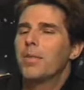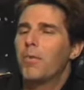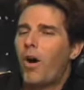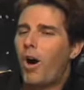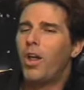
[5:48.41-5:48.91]

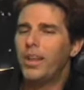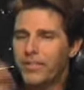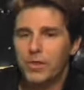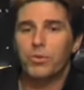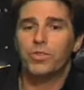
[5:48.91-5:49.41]
all of
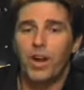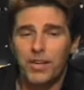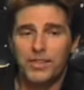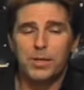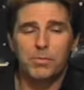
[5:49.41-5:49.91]
it was
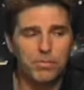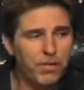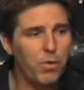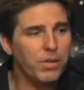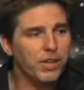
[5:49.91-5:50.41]
causing him to
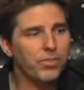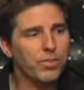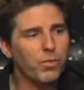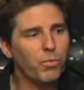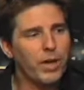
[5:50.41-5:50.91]
focus
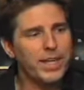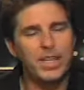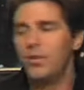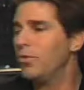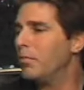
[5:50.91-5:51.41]
what he
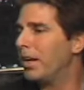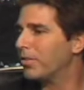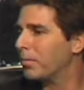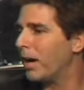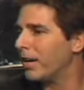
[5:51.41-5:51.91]
knew about
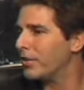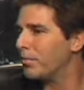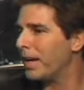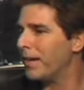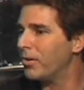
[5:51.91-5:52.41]
subconscious
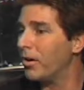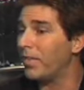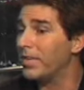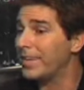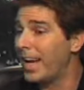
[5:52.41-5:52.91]
behavior on
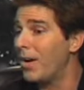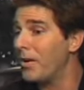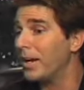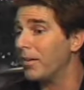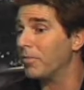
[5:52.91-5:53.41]
this
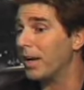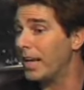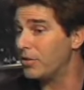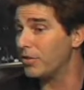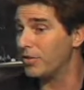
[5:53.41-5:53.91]
area of
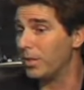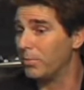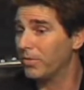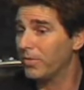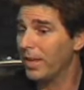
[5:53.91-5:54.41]

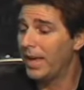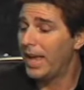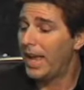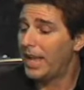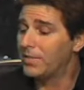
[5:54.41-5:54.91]
relationships.
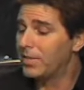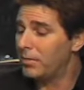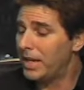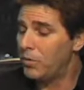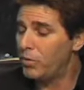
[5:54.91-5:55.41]
And so
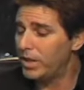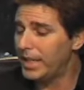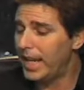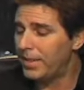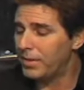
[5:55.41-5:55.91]
he really
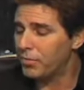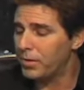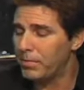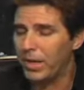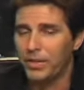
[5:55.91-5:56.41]
had this
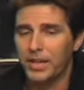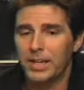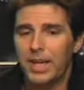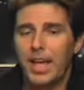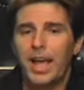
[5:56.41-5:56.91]
rebellion,
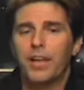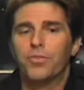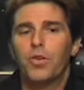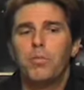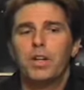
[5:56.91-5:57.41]
and
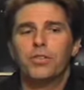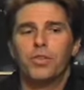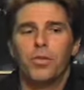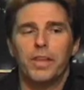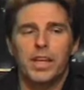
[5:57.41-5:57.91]
so much
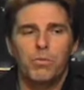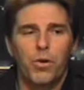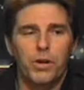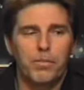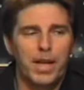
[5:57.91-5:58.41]
so that he
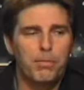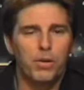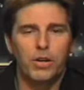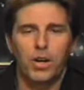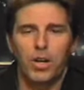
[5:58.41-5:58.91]
wrote a paper
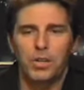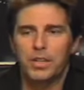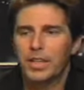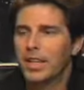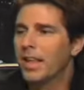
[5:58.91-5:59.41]
called
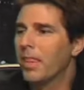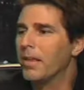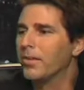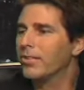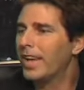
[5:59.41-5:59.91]
The
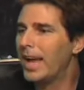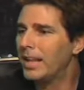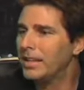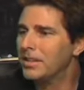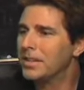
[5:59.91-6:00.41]

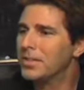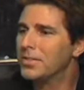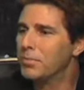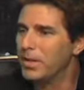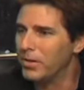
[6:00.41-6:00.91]
Silent
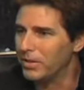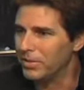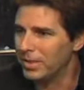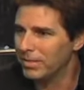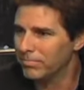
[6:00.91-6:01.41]

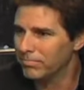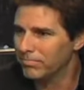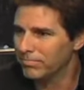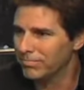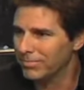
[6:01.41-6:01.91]
Conspiracy.
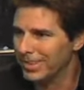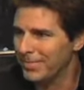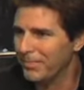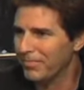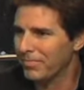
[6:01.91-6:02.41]
Yeah.
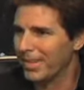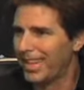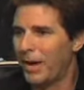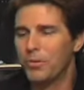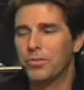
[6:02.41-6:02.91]
And
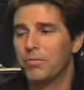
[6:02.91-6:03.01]
that was the